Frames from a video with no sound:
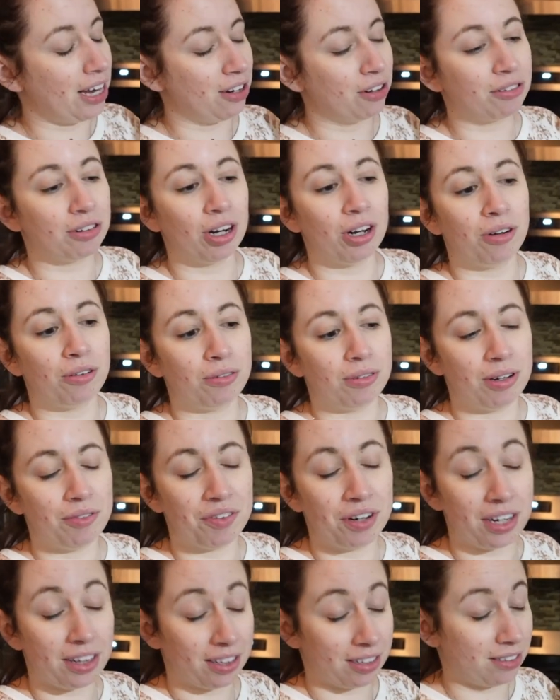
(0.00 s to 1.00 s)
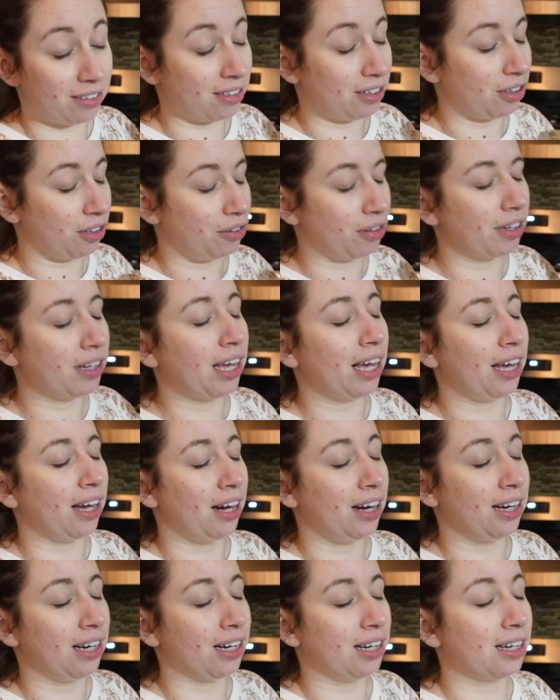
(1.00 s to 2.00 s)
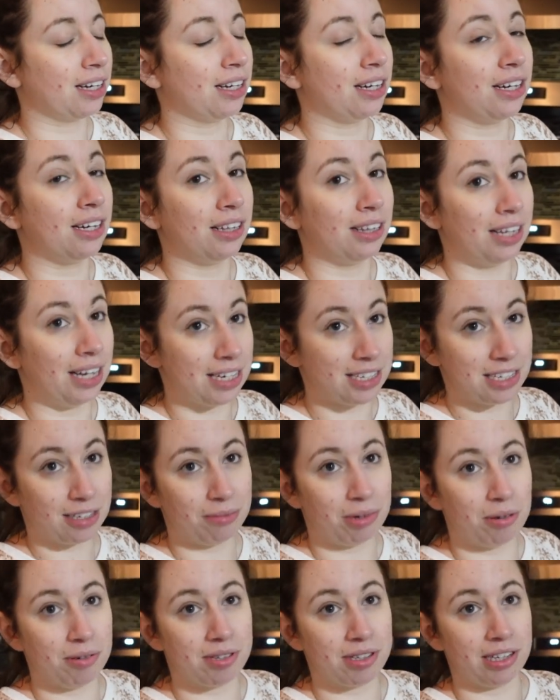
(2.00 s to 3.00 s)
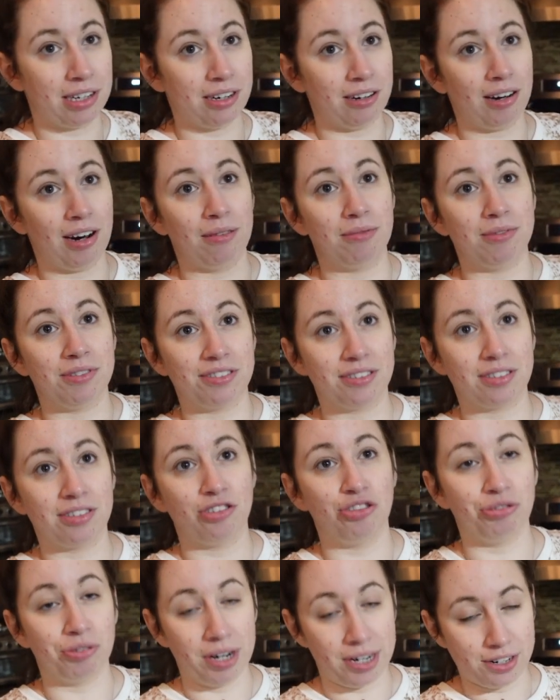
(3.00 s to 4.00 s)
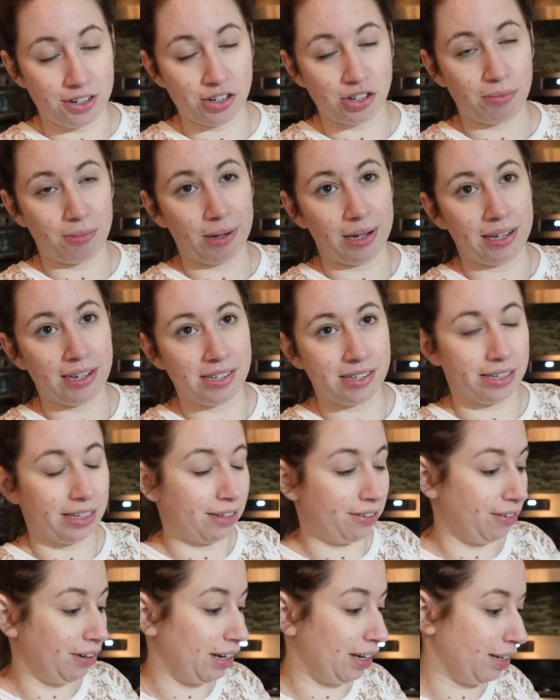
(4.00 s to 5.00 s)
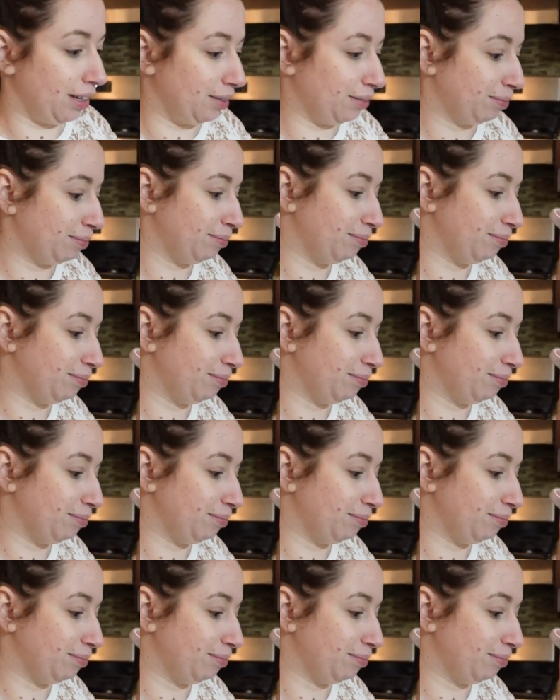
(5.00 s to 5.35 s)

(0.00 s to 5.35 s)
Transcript: I don't know if anything's gonna go chaotic. Last time I was there, I was drenched by a stingray.